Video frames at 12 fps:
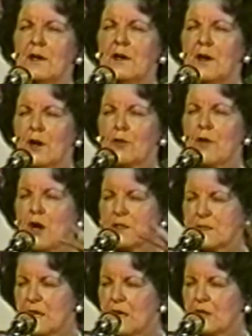a
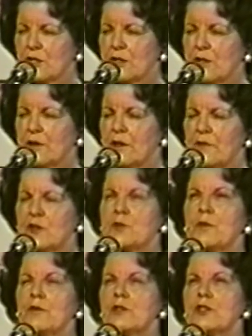cross-section of
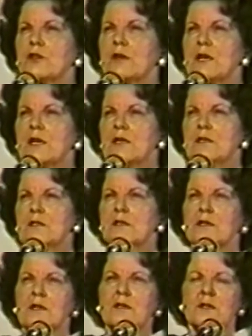spiritual leaders
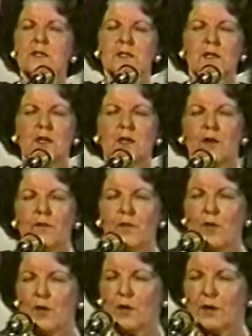in the city of
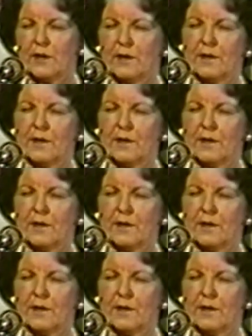Auckland.